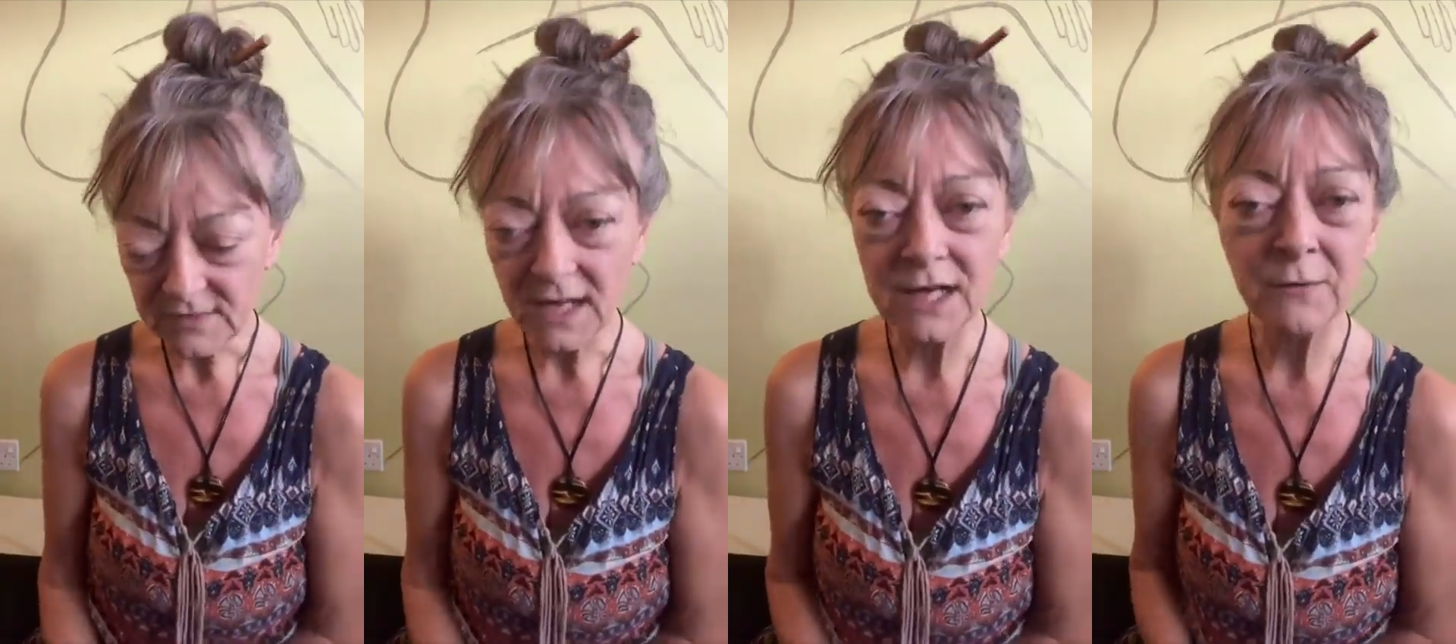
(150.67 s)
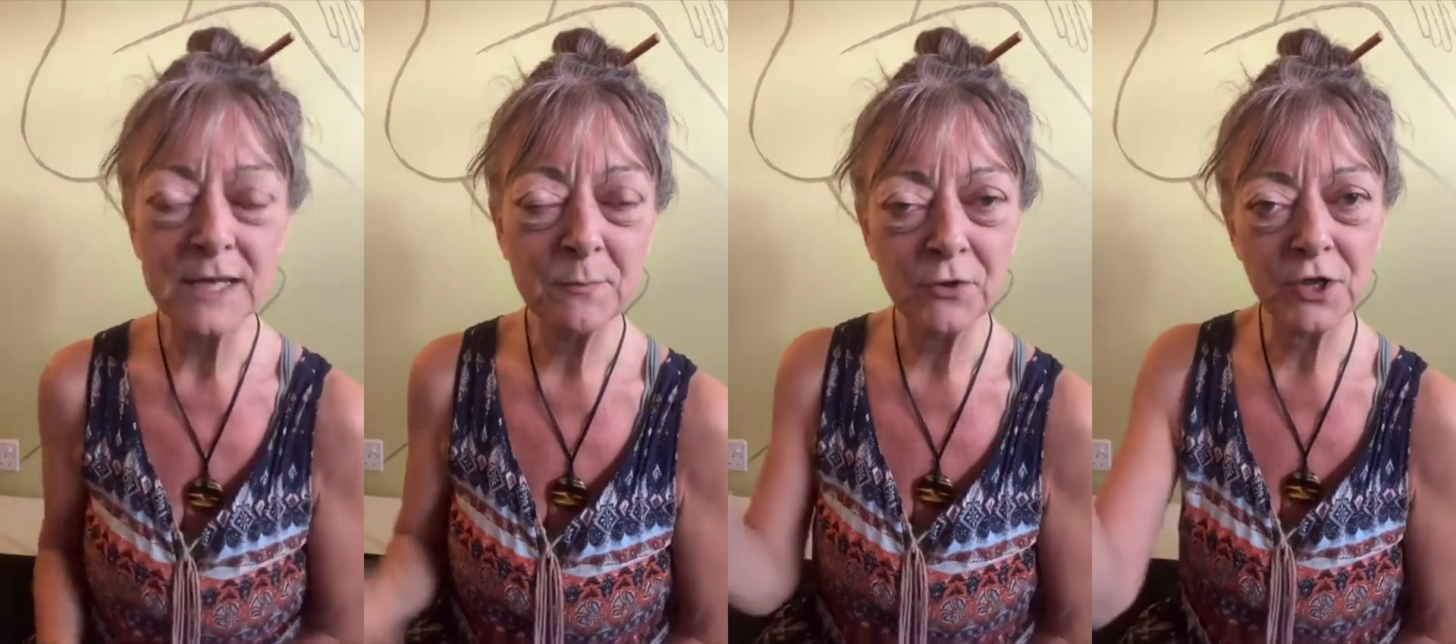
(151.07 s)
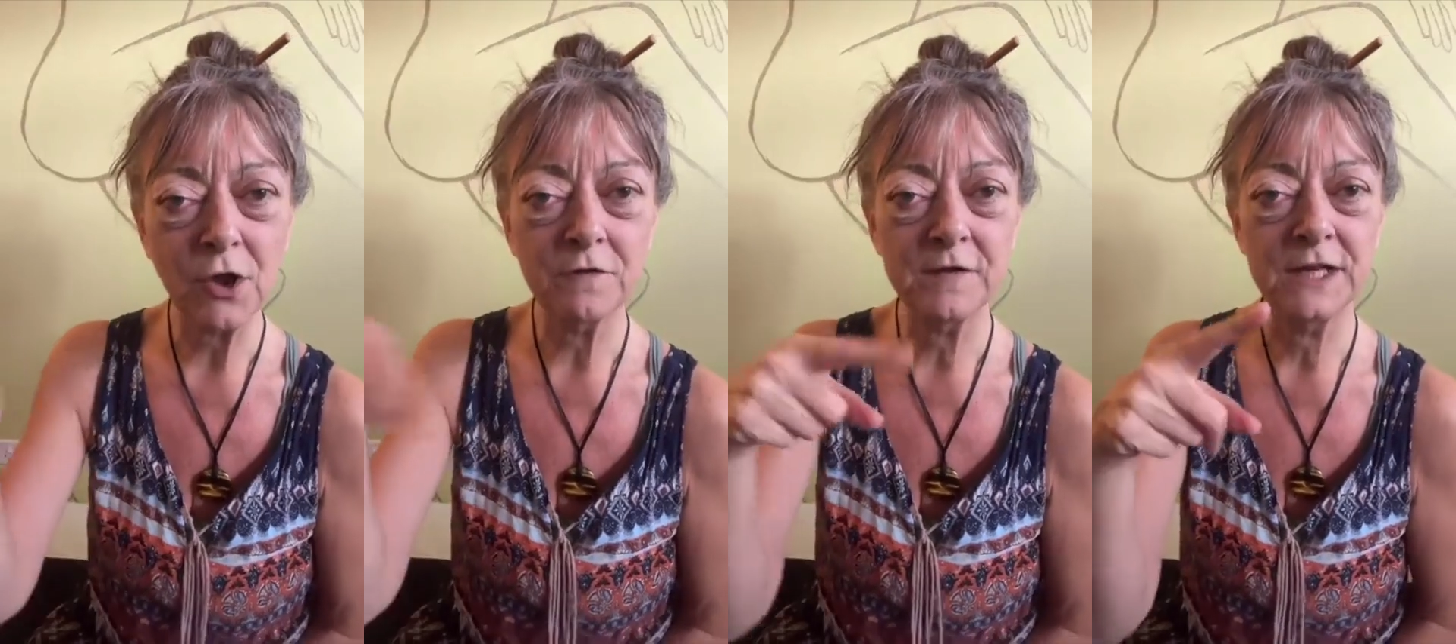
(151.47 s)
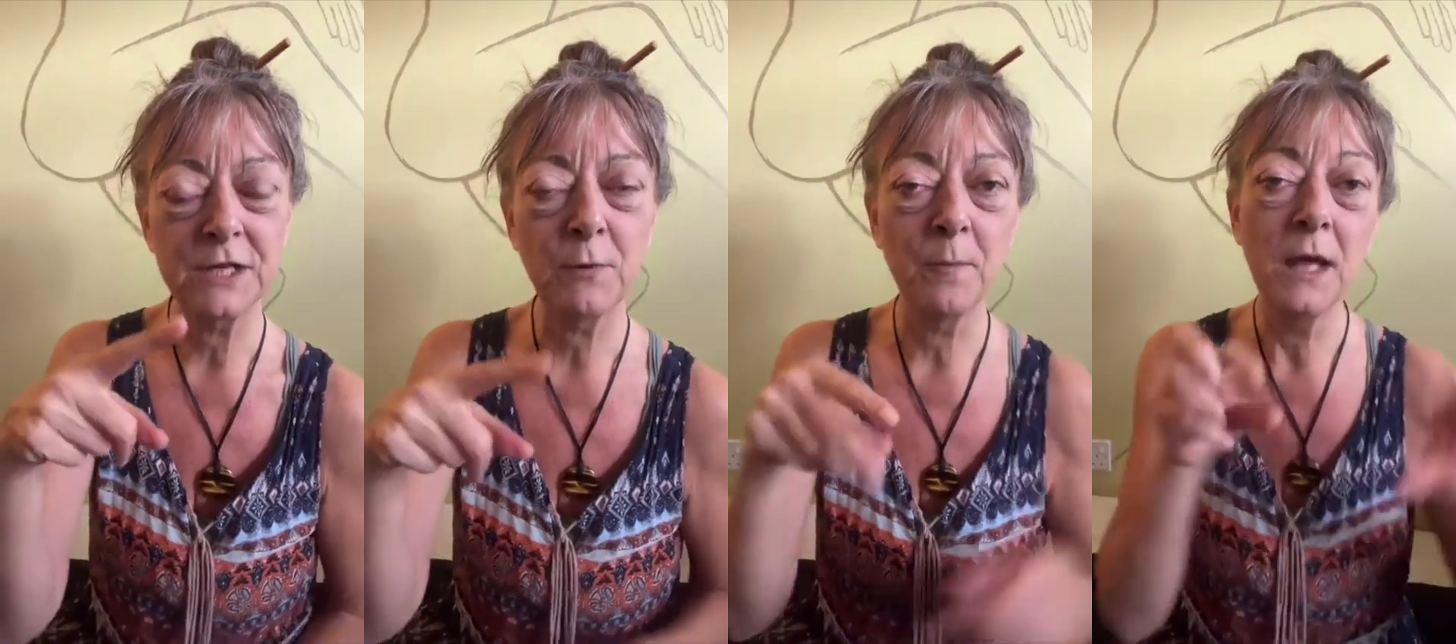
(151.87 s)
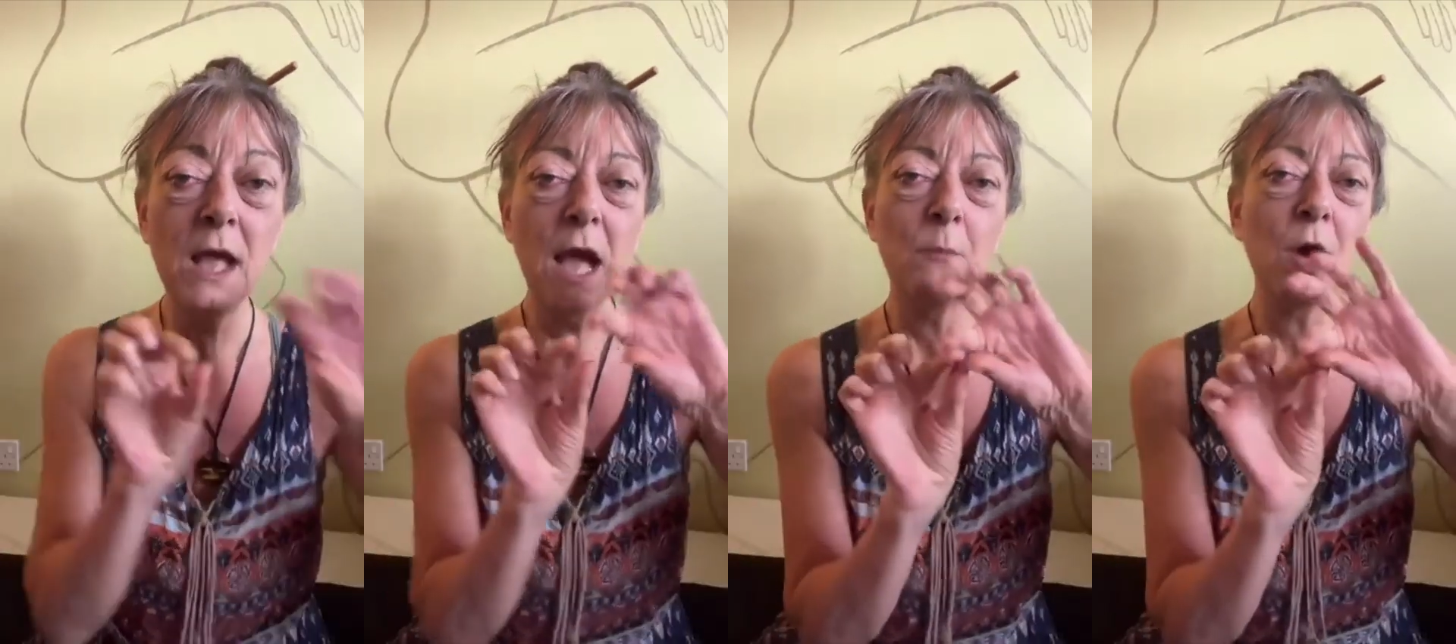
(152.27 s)
Anyway, you put the coffee in your bum,
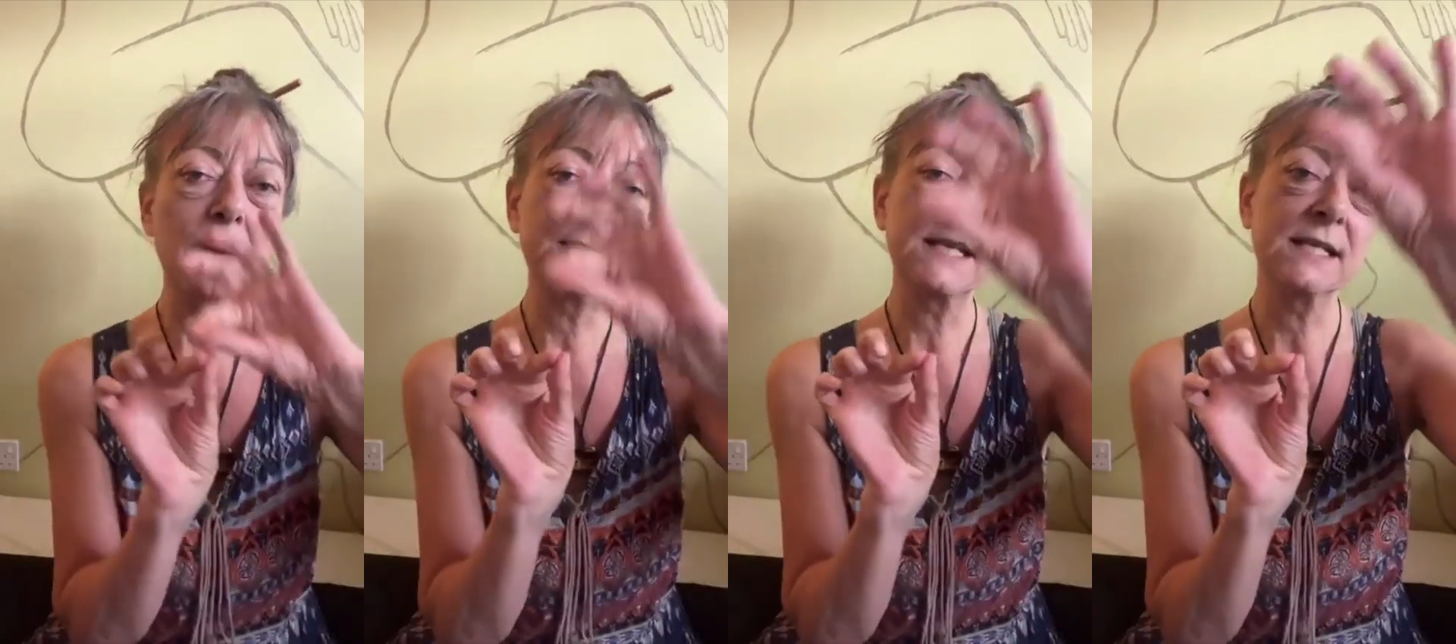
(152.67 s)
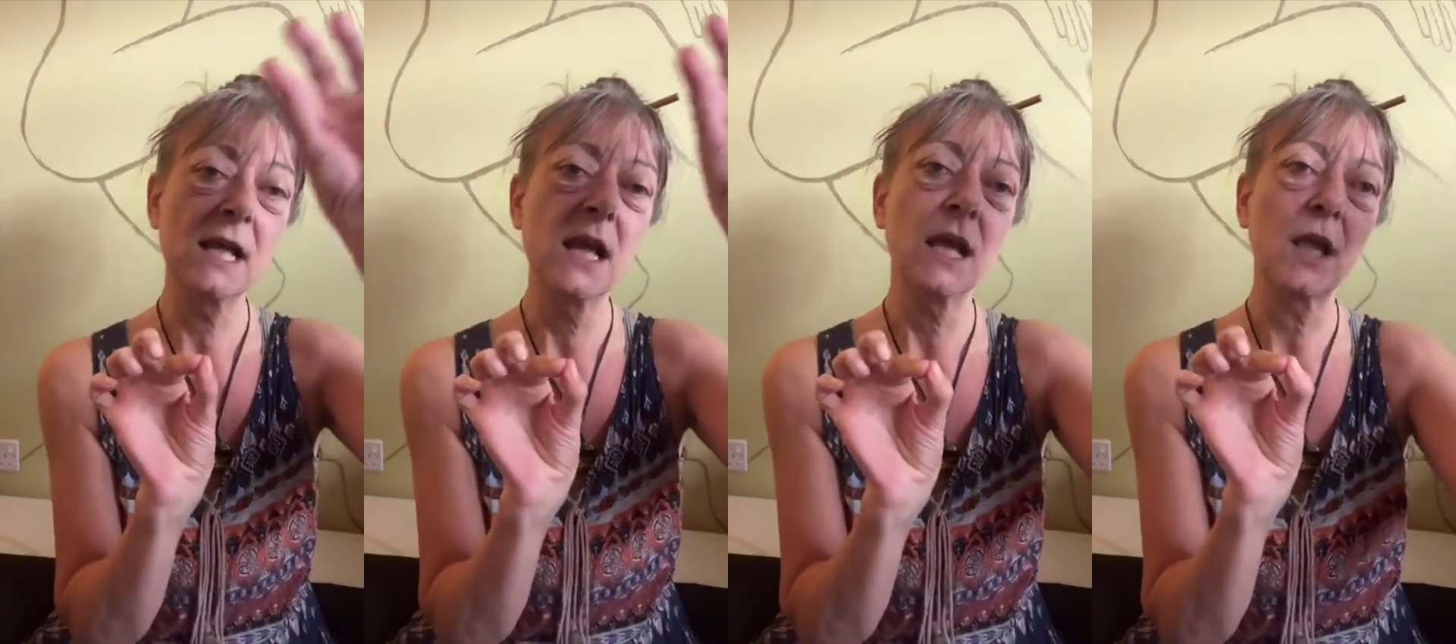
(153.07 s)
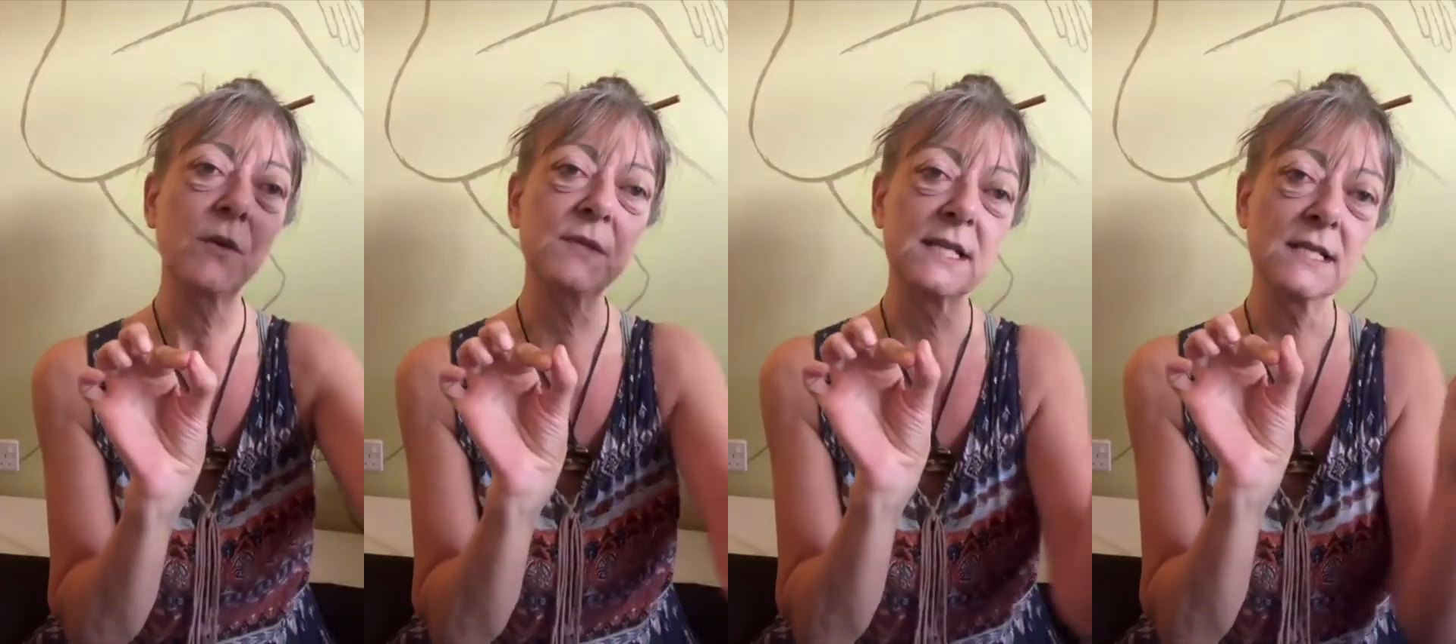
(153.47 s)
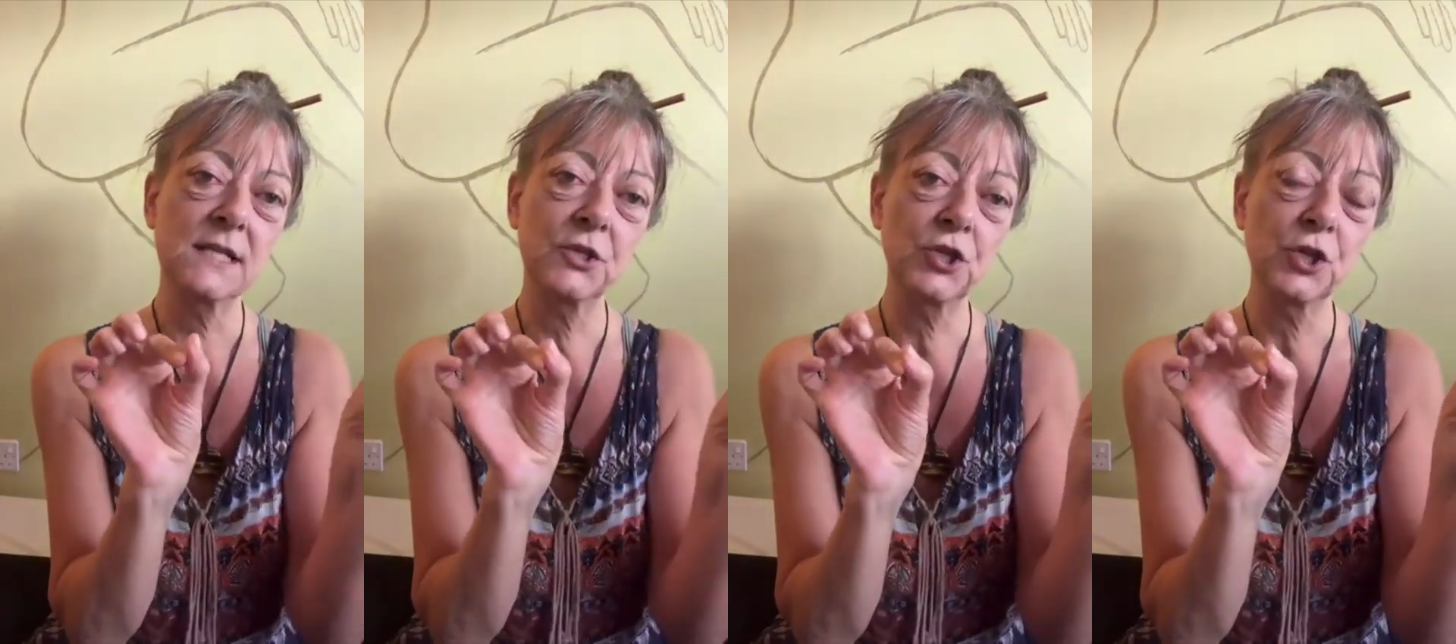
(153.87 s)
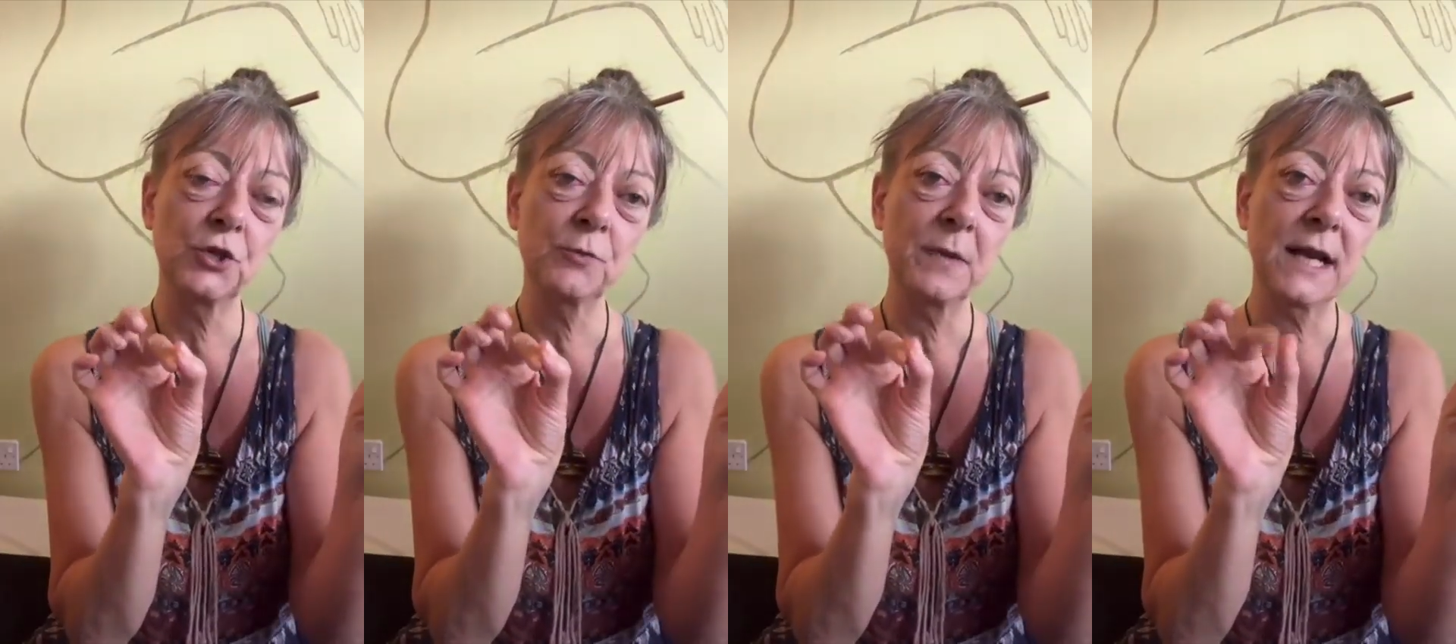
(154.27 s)
and what happens is it goes into the tube,